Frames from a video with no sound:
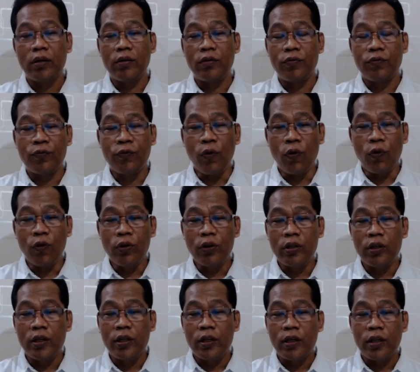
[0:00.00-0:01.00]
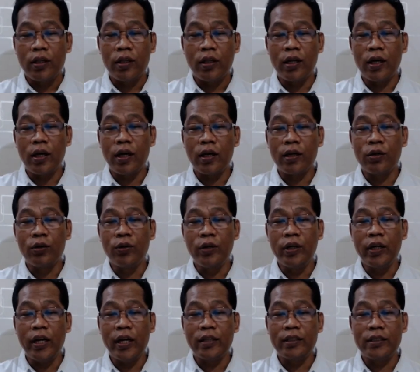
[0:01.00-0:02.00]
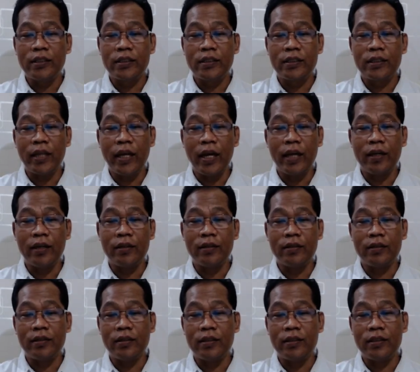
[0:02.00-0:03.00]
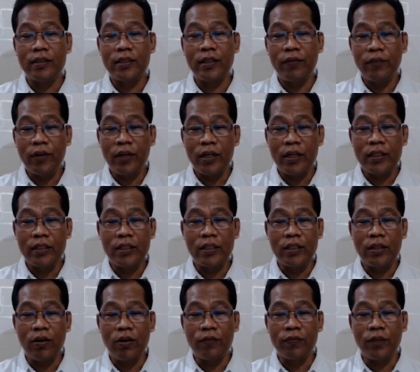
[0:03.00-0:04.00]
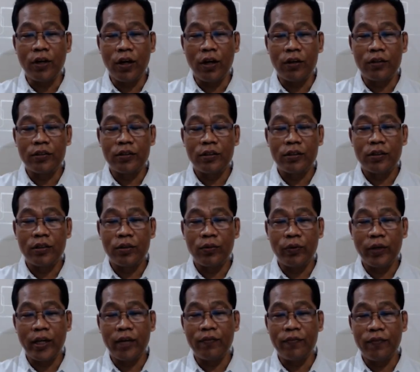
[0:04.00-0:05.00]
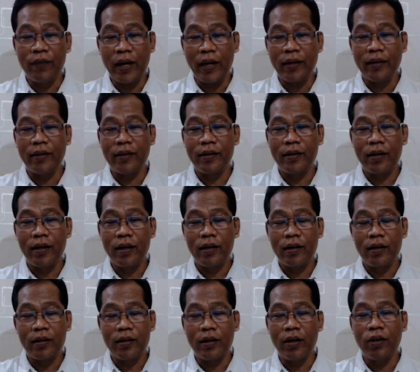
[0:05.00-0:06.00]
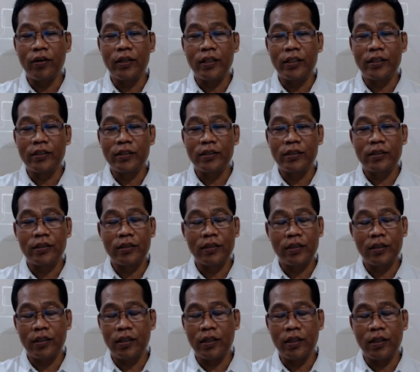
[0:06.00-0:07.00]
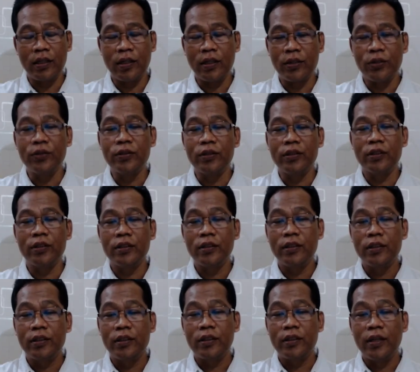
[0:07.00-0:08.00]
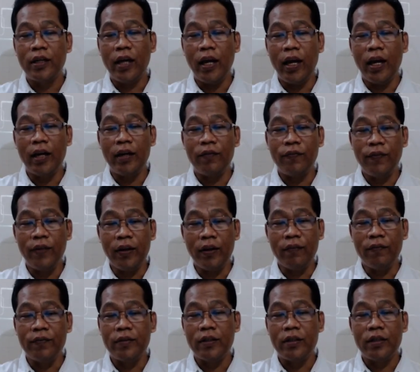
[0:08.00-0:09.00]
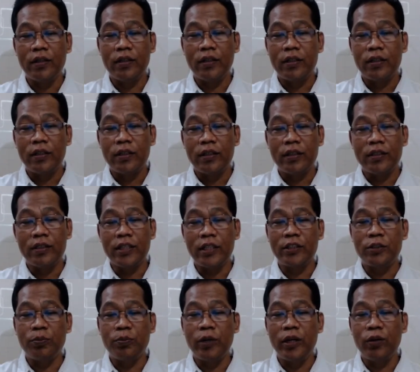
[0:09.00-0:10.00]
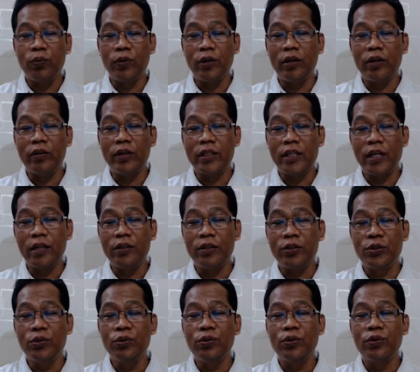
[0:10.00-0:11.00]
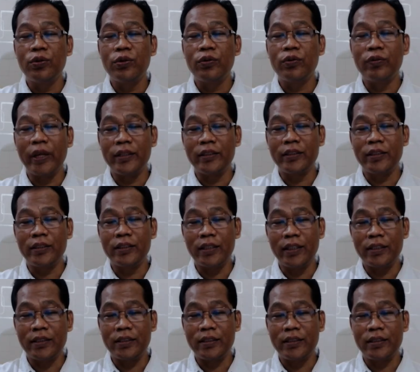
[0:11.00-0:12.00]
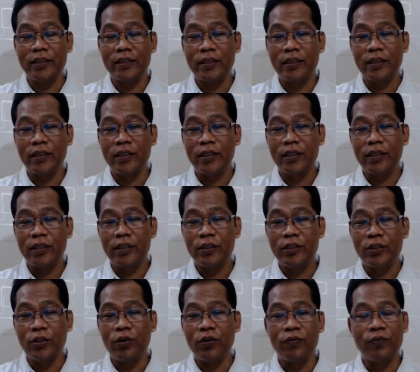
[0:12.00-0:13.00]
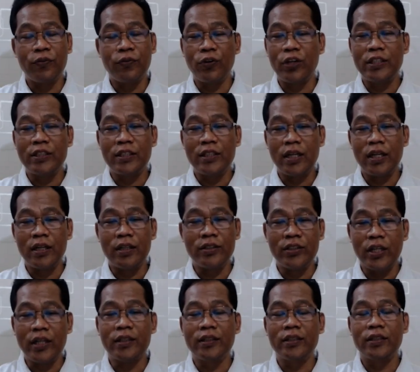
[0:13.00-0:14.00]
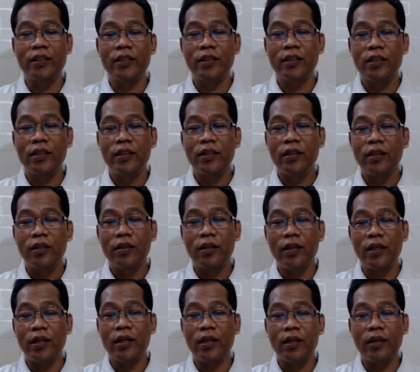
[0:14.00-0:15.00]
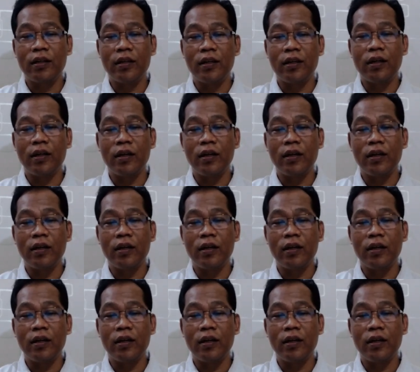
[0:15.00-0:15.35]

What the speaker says: fourth, the goodness and severity of God we can find. God is good. And fifth, judgment will return to righteousness. So for the just, the